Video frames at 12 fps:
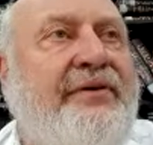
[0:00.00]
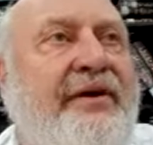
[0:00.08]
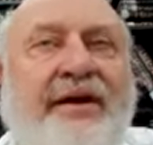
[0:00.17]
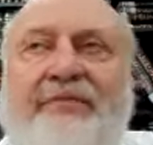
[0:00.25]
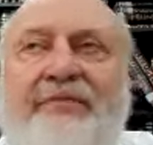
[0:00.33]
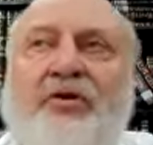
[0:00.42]

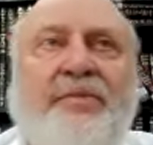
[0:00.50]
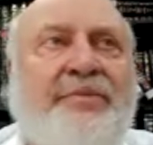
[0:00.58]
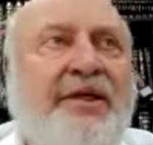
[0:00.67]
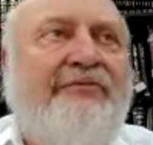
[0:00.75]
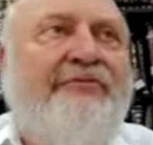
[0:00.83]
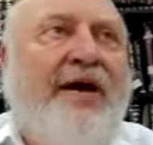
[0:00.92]
And Rav told, remember
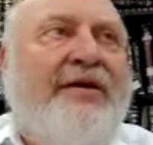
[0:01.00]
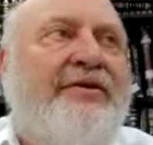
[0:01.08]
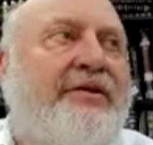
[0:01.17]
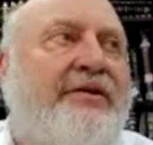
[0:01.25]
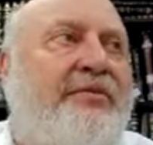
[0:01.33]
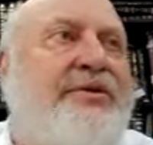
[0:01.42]
the fire
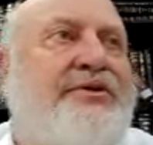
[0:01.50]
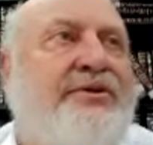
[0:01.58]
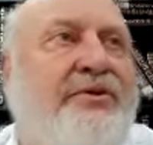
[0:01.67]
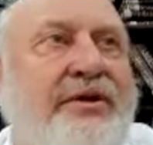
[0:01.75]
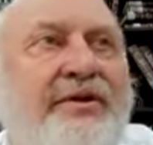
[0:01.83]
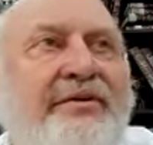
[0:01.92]
that we saw
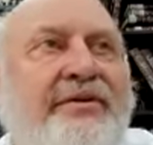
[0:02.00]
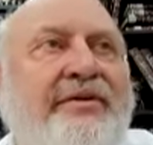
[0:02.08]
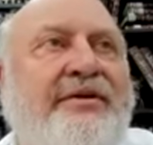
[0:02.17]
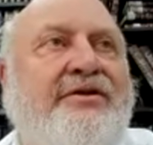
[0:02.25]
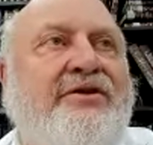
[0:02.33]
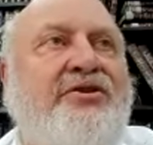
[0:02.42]
there in,
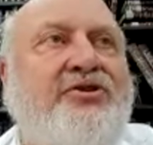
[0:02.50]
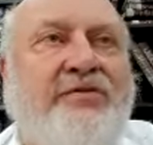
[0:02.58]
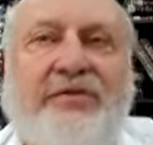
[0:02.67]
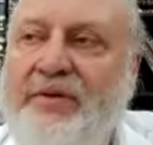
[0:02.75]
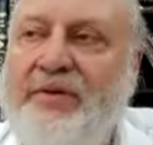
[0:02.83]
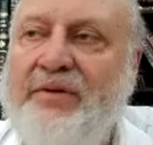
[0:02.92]
in the
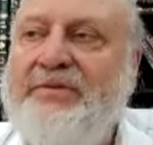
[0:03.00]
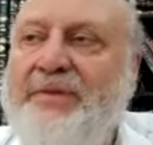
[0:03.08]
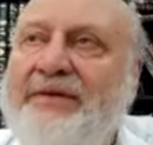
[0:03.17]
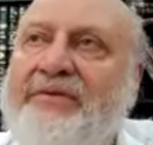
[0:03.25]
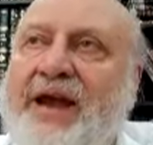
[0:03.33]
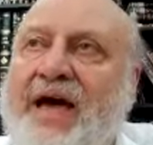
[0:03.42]
yeshiva that was
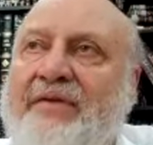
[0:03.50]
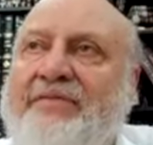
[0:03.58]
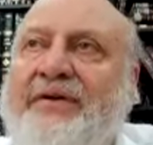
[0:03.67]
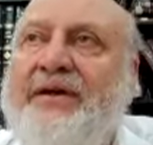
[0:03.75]
about Rav?